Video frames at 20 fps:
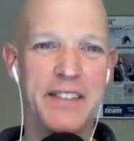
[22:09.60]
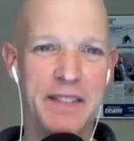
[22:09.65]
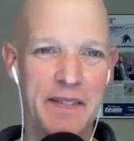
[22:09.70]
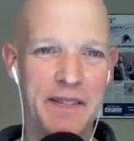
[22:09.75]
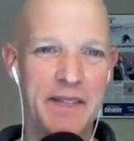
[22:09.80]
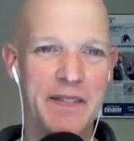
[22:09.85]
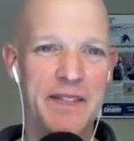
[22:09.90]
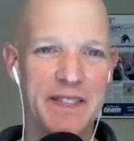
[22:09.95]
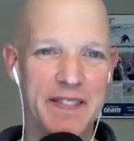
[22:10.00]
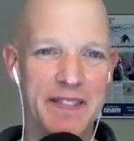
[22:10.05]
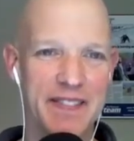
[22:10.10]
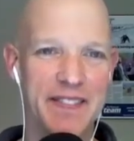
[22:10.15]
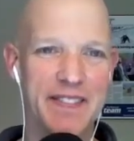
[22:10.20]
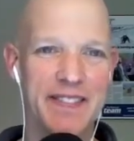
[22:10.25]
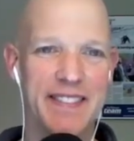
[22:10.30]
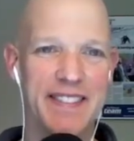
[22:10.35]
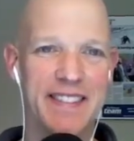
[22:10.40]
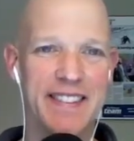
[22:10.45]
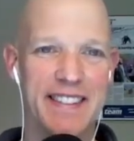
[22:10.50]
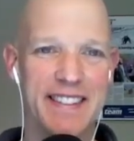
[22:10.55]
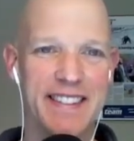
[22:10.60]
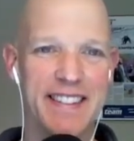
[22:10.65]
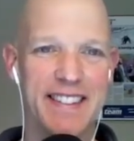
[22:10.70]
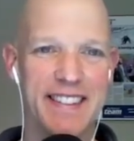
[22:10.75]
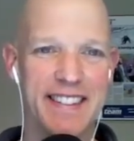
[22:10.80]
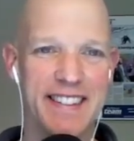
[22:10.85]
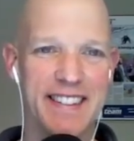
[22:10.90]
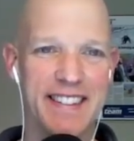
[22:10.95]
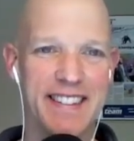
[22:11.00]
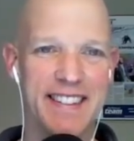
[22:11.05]

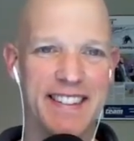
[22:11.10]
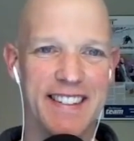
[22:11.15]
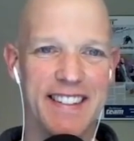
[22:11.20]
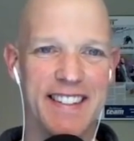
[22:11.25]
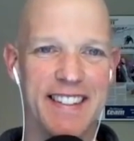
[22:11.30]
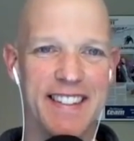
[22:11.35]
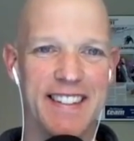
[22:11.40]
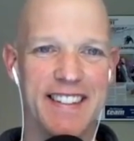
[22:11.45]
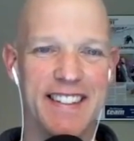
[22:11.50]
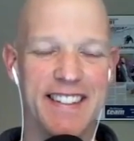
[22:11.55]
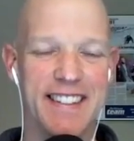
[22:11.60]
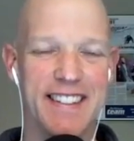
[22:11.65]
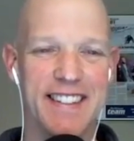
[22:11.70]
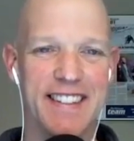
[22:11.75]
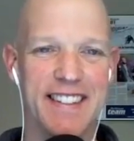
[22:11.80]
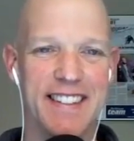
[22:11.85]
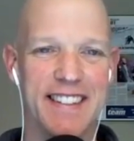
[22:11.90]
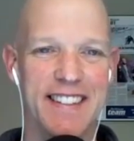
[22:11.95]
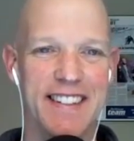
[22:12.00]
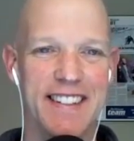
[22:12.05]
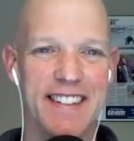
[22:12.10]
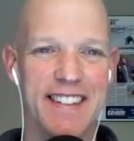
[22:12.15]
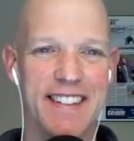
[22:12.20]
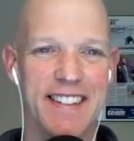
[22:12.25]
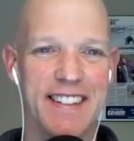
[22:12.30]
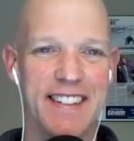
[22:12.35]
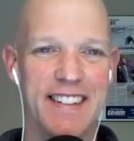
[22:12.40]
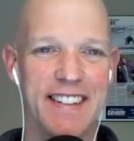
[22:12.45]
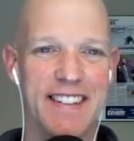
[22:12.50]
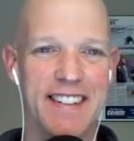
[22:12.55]

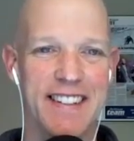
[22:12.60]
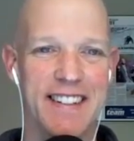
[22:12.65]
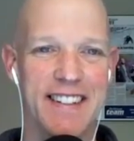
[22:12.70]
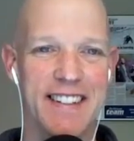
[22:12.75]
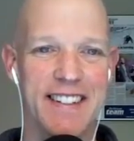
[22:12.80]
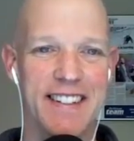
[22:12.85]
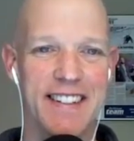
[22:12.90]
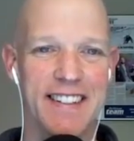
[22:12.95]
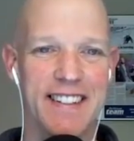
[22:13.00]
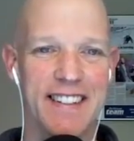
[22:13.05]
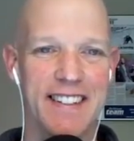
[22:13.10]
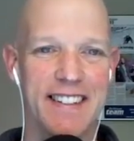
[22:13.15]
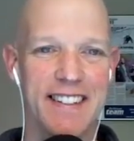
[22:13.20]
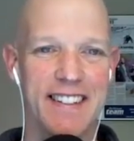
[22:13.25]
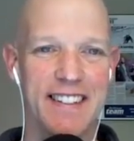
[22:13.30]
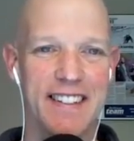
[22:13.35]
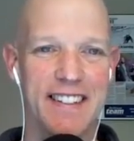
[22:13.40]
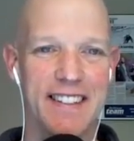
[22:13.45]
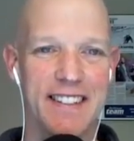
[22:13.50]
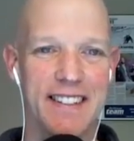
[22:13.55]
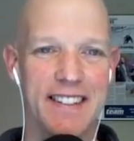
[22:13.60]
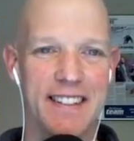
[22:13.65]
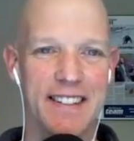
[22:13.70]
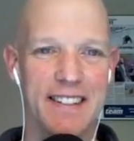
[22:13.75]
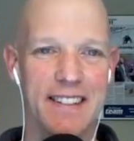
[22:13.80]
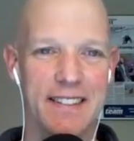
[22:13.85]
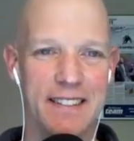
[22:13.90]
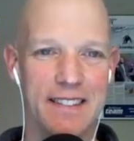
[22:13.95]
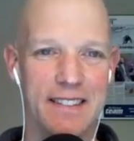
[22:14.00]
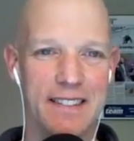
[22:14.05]

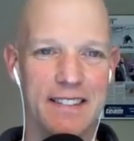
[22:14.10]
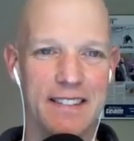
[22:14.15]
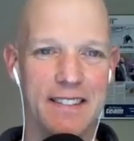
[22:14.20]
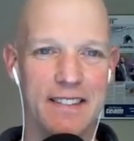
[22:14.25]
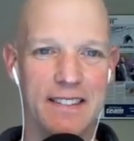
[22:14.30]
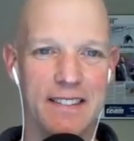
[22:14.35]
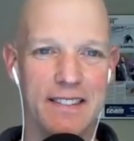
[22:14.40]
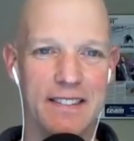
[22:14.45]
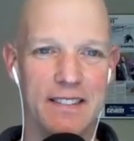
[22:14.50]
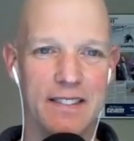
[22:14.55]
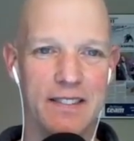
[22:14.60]
No words are spoken by the person on screen.